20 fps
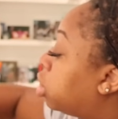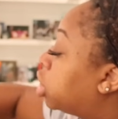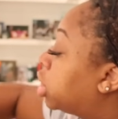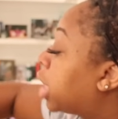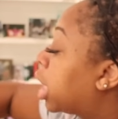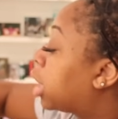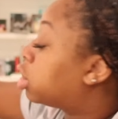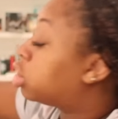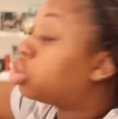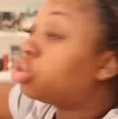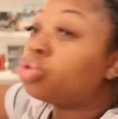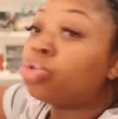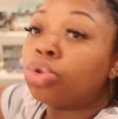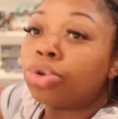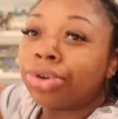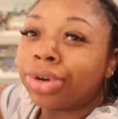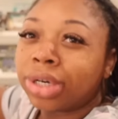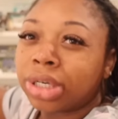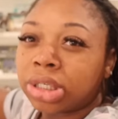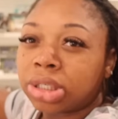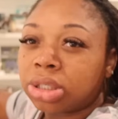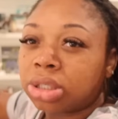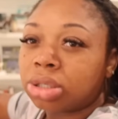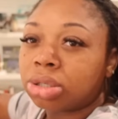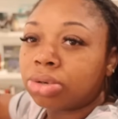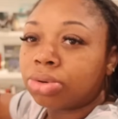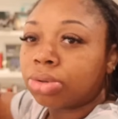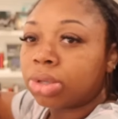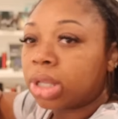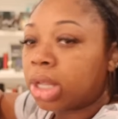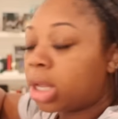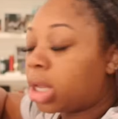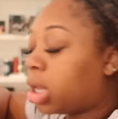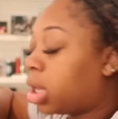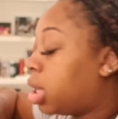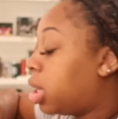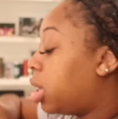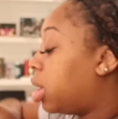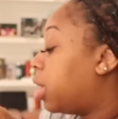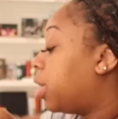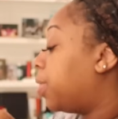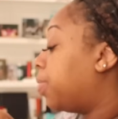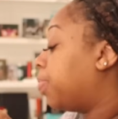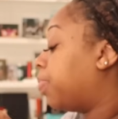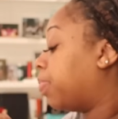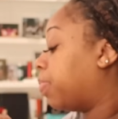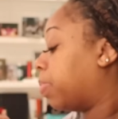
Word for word: just like a storage thing here.